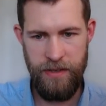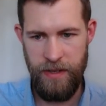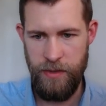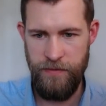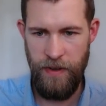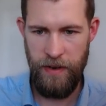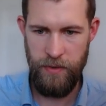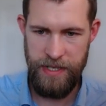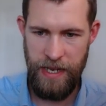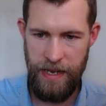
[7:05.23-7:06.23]
so I think it was
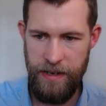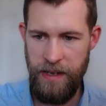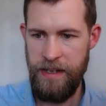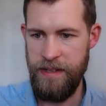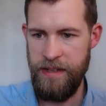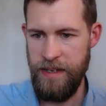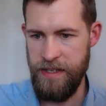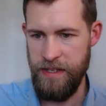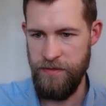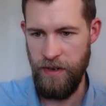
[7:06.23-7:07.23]
5.1.10.
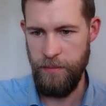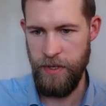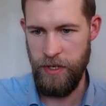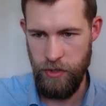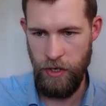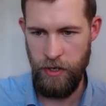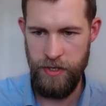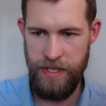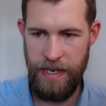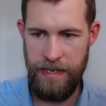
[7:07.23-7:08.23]
This is from the control
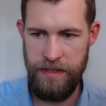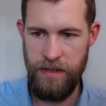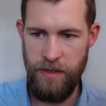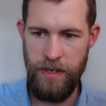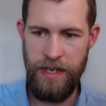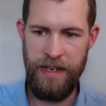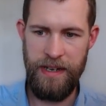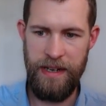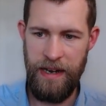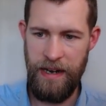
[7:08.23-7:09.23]
stand
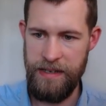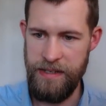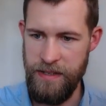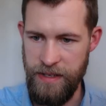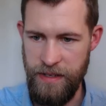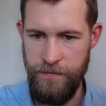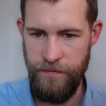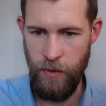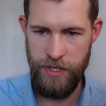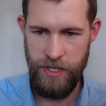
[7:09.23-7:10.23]
looking at the
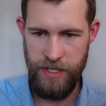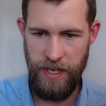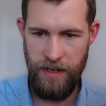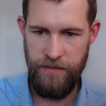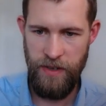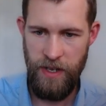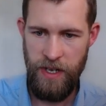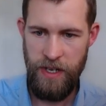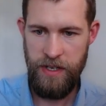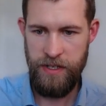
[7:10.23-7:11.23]
forge itself.
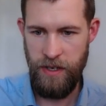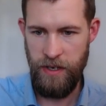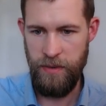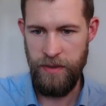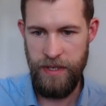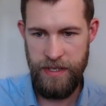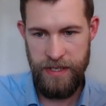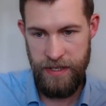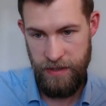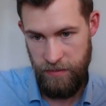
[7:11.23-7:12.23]
So this
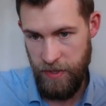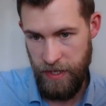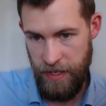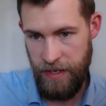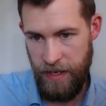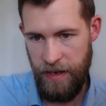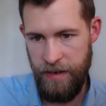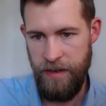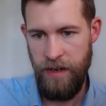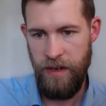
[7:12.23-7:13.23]
is within,
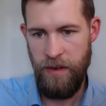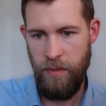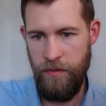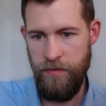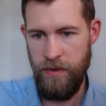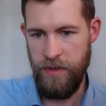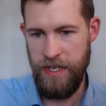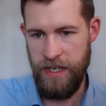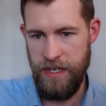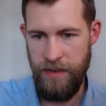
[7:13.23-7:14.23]
again,
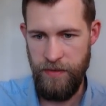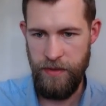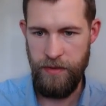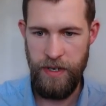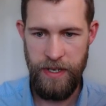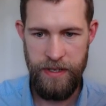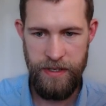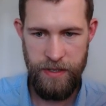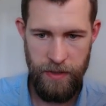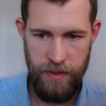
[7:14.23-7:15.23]
14673.
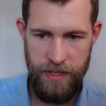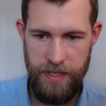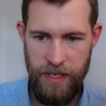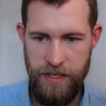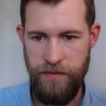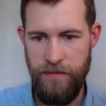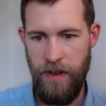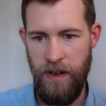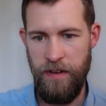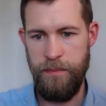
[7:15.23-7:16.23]
So we're looking at section
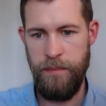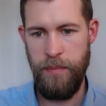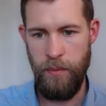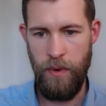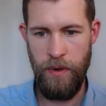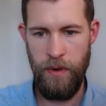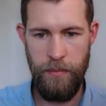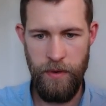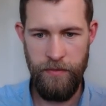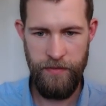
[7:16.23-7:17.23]

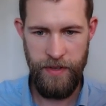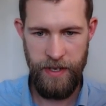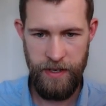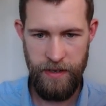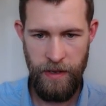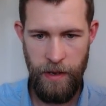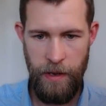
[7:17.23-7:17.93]
5.1.15.